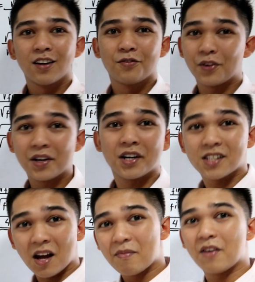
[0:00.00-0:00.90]
fingers
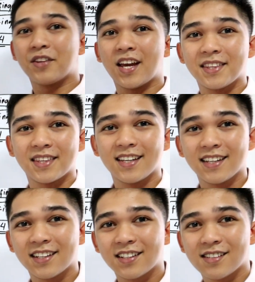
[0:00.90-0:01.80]
above 90,
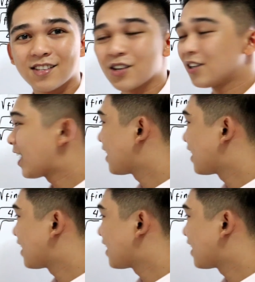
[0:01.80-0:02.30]
so that